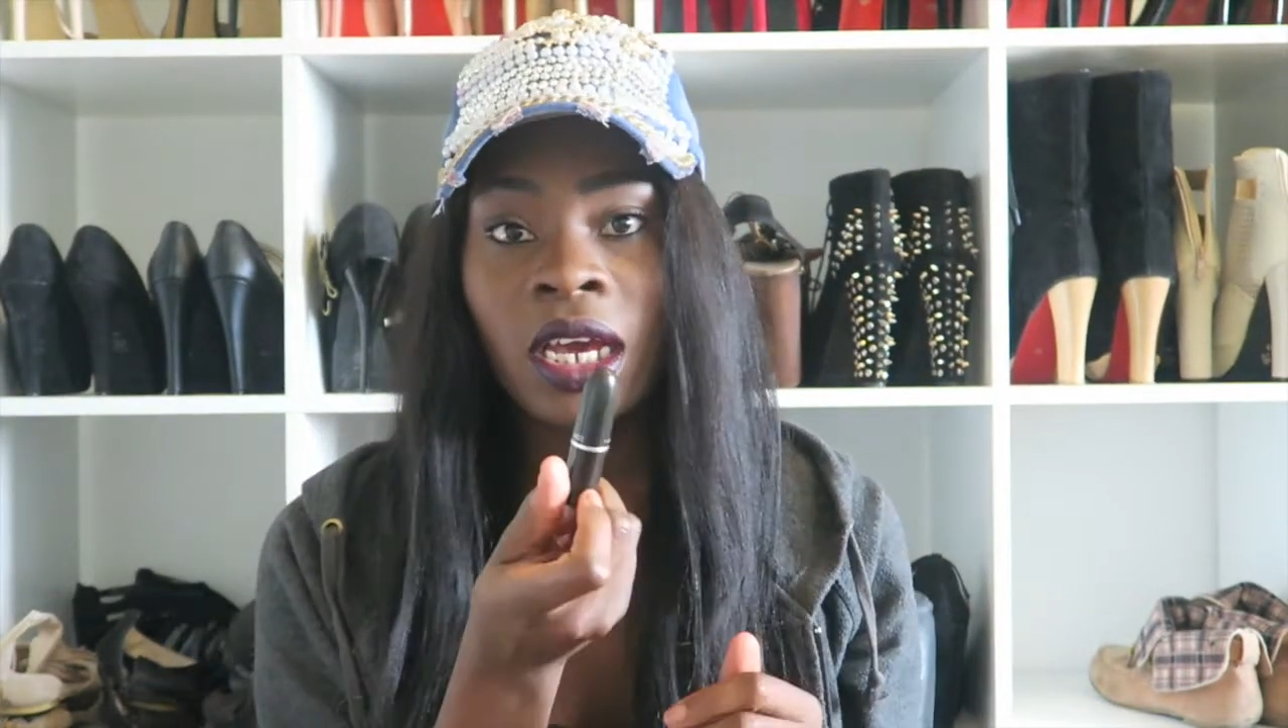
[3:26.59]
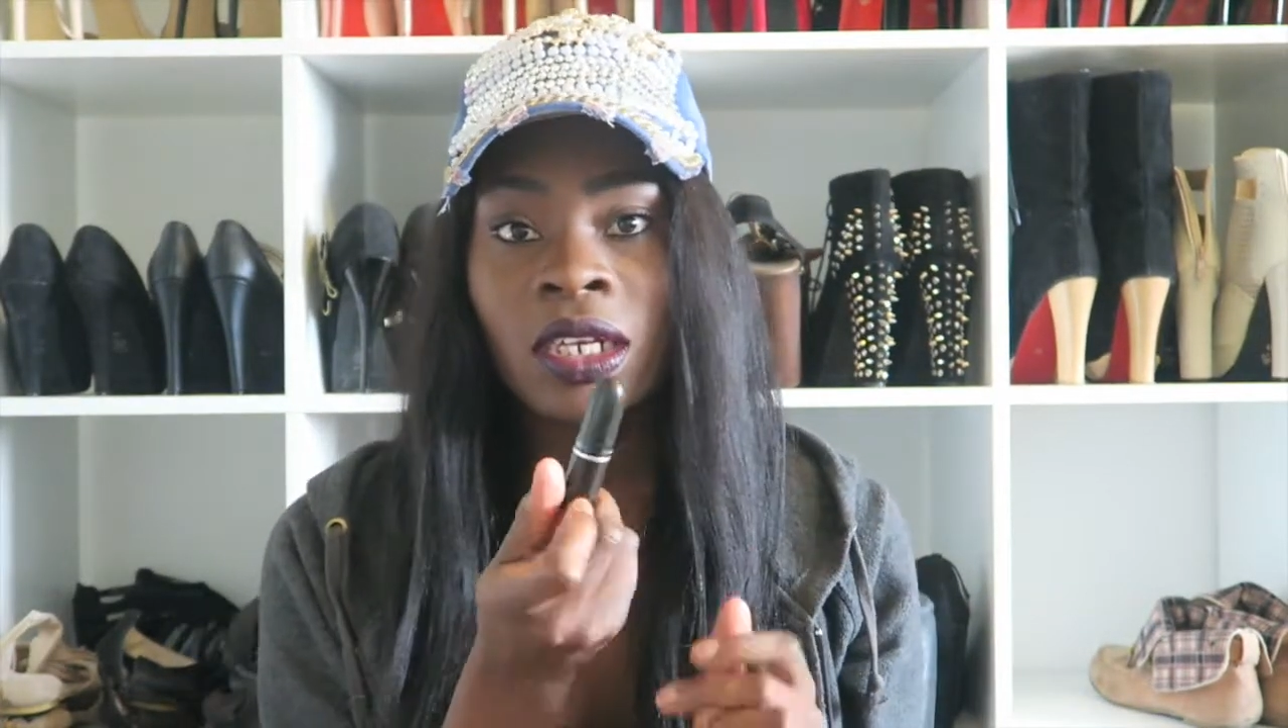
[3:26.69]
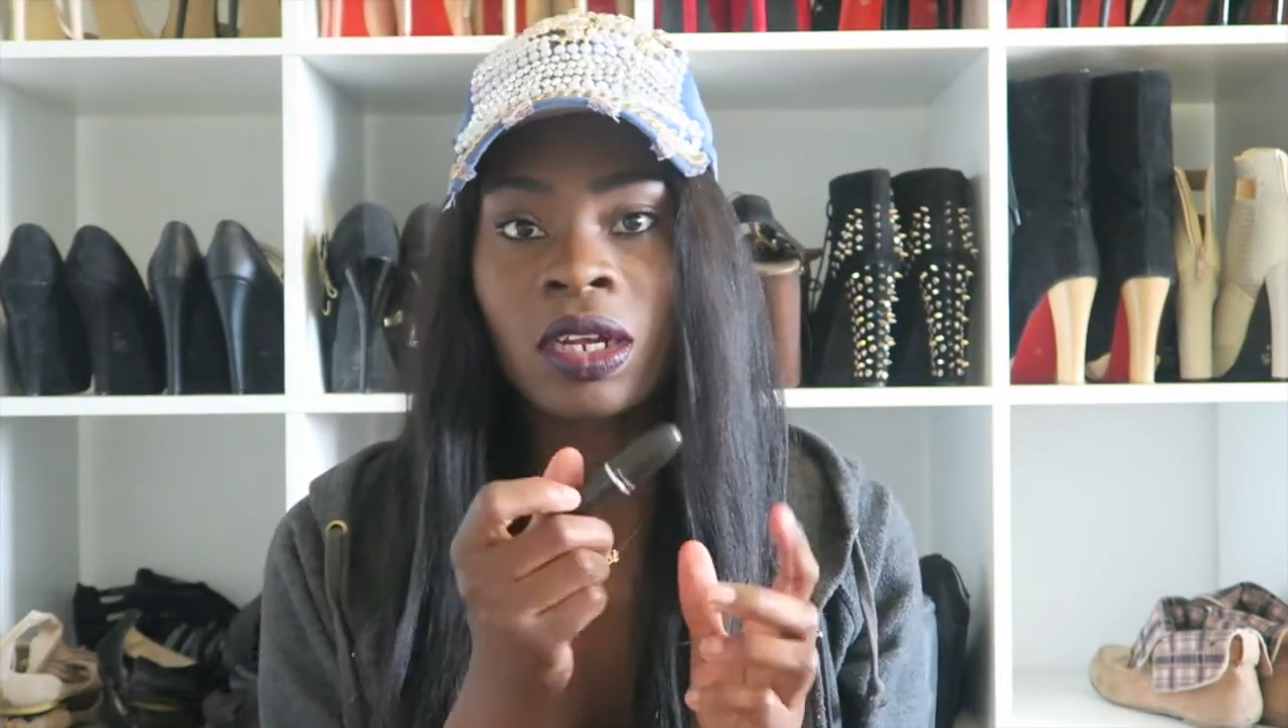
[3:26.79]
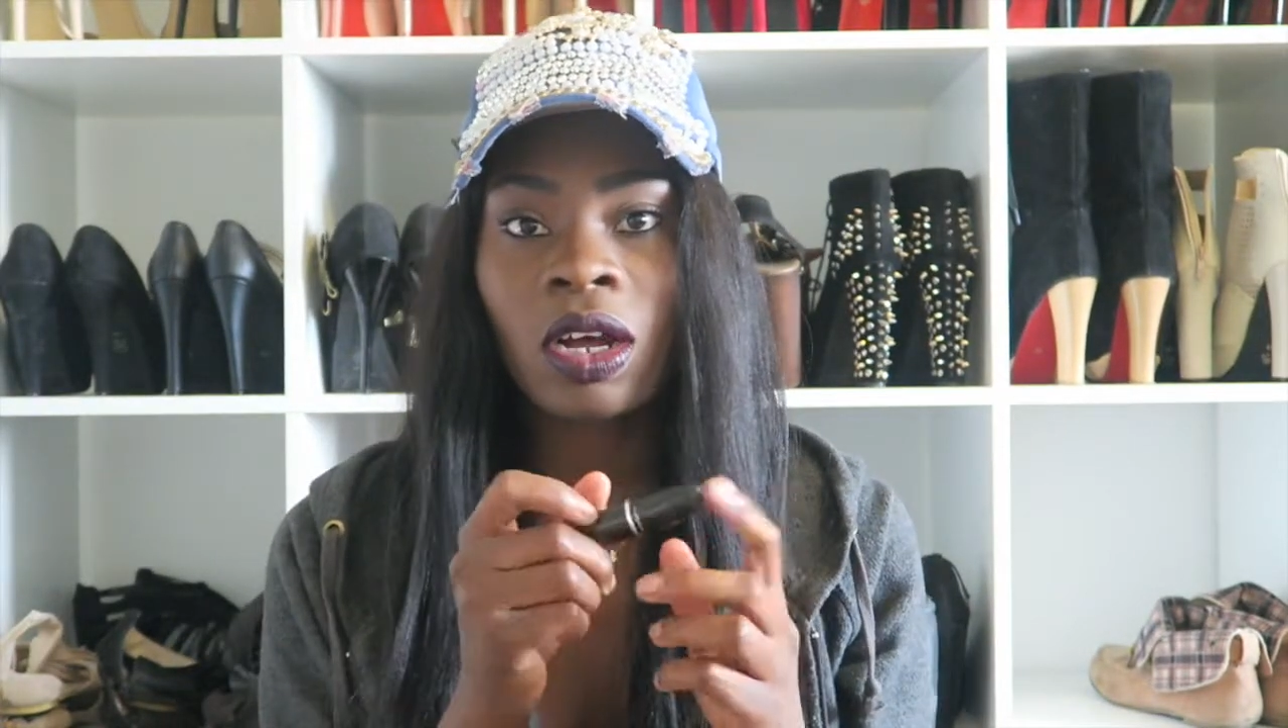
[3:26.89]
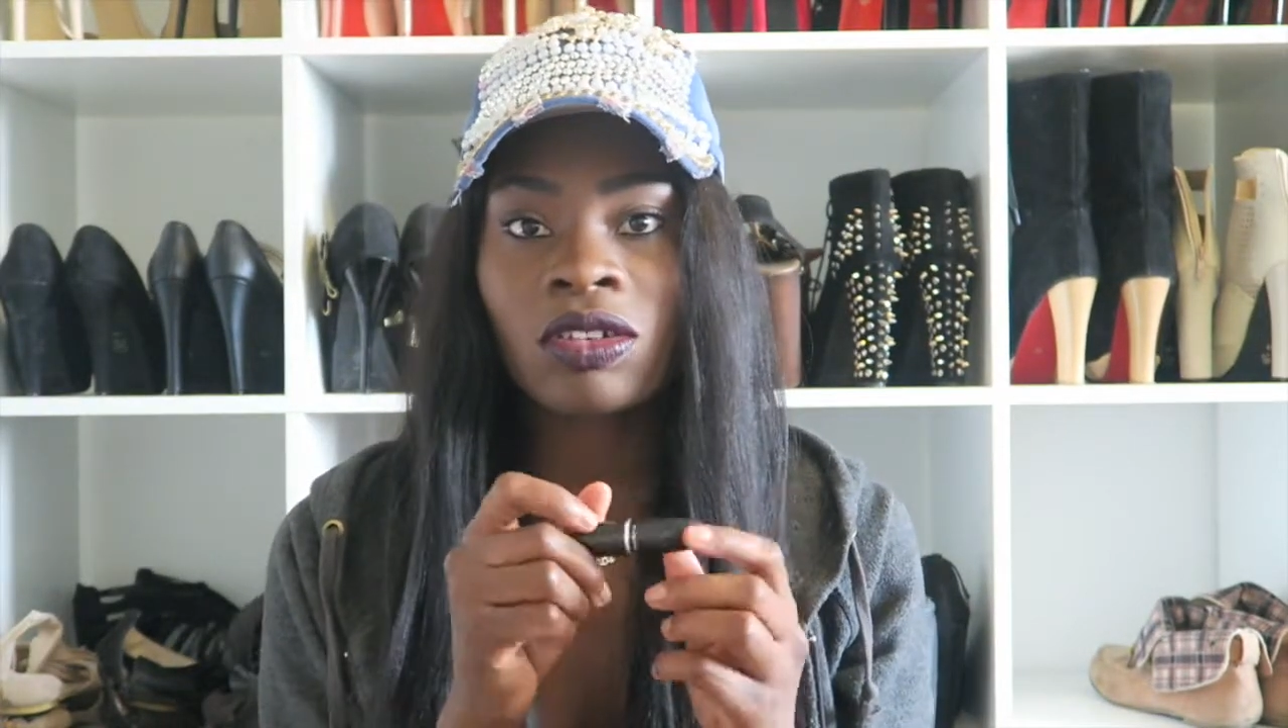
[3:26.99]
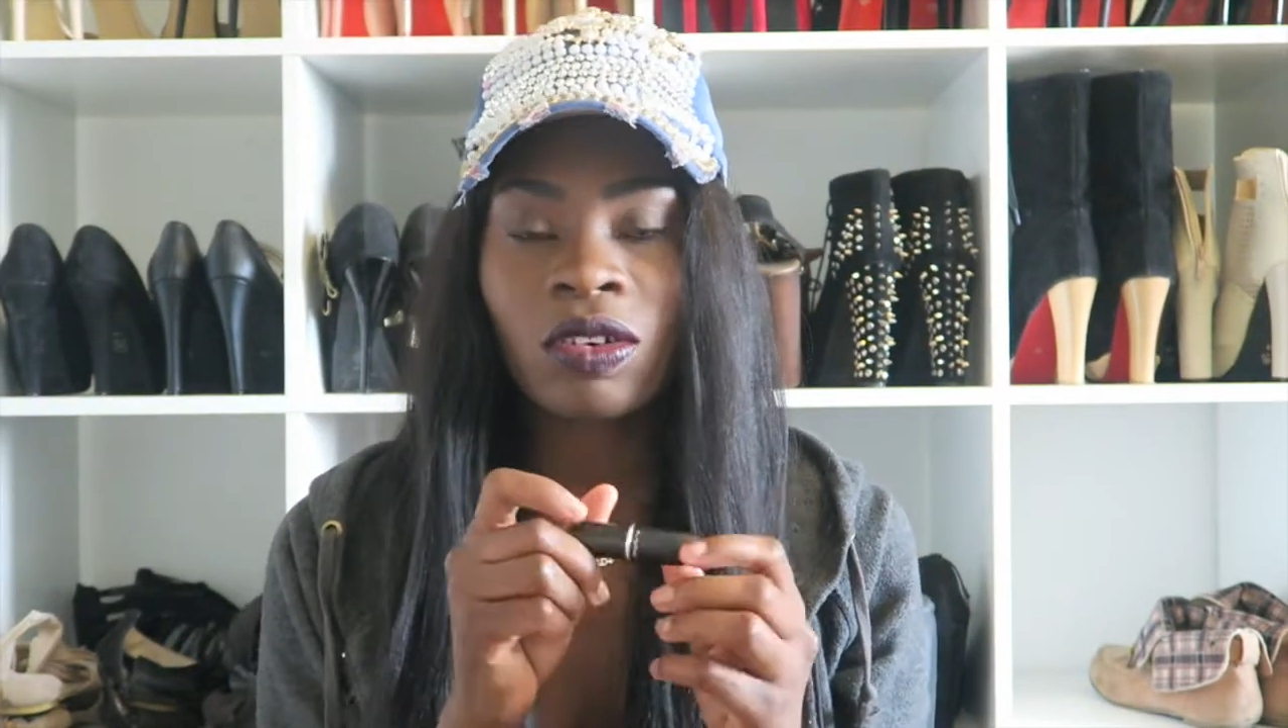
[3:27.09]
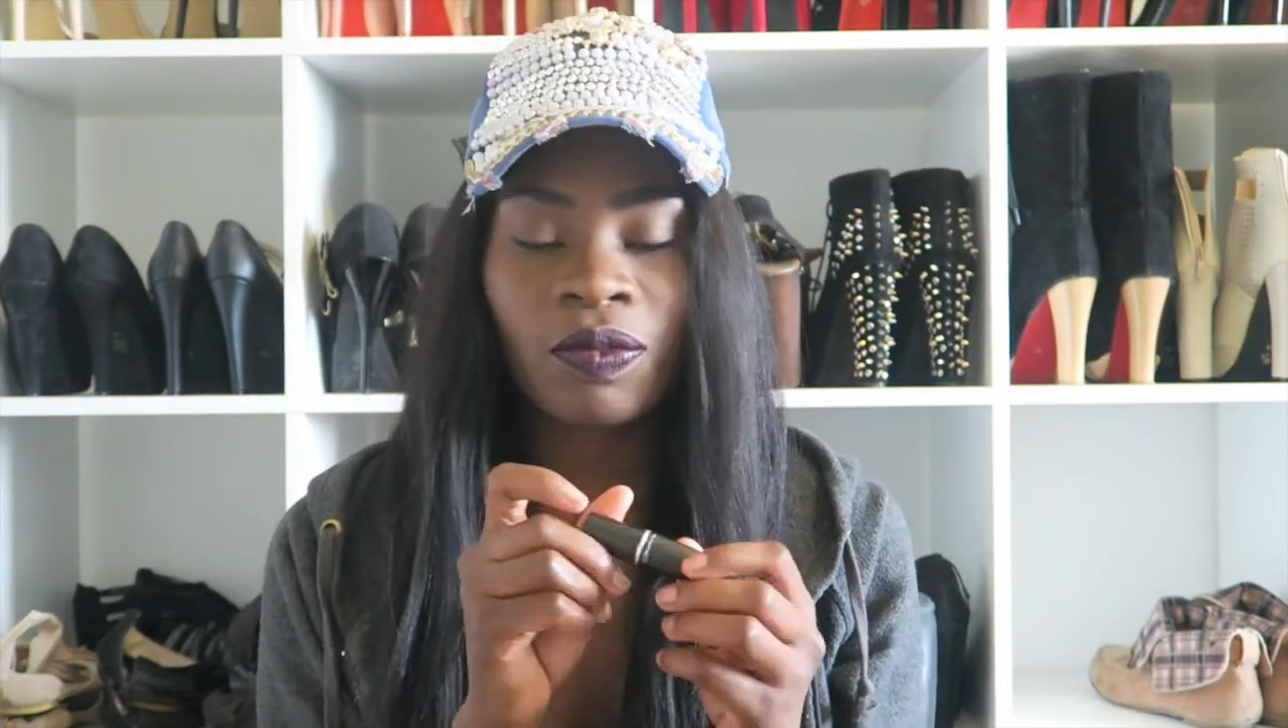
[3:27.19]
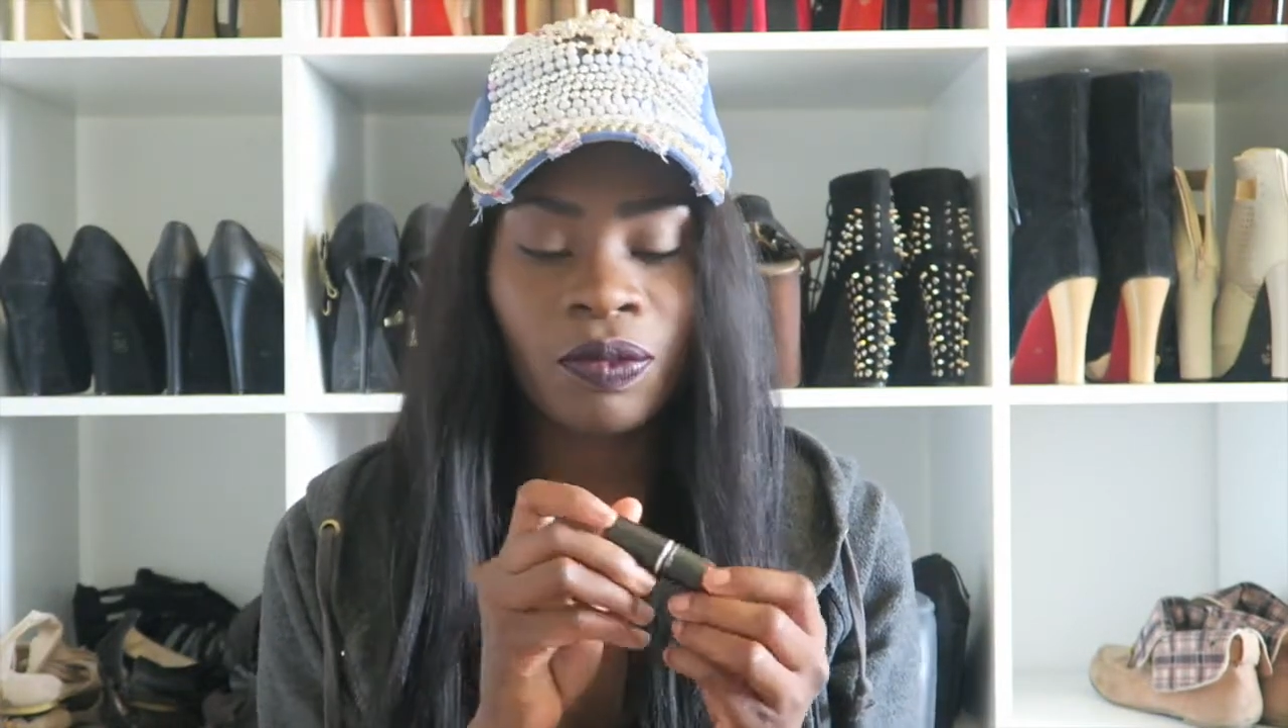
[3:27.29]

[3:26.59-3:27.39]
is also